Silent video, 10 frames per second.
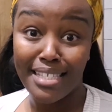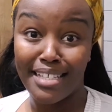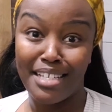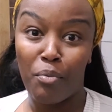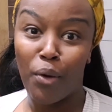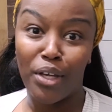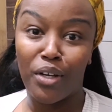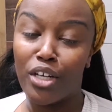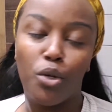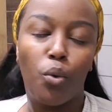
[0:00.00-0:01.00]
is the step where you
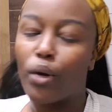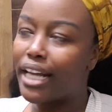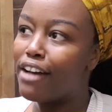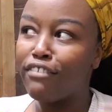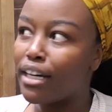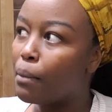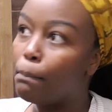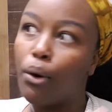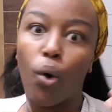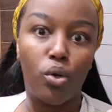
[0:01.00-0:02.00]
can do whatever
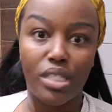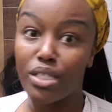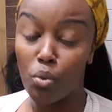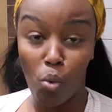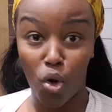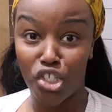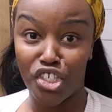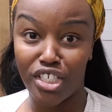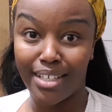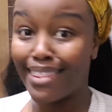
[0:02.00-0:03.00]

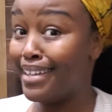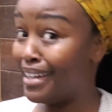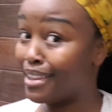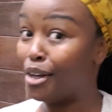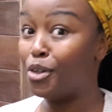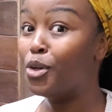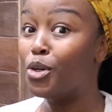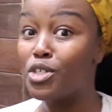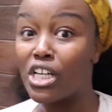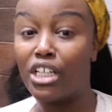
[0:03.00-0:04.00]
post-wash thing that you
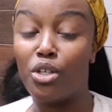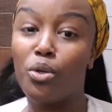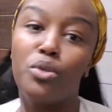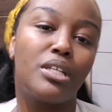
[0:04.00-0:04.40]
usually do.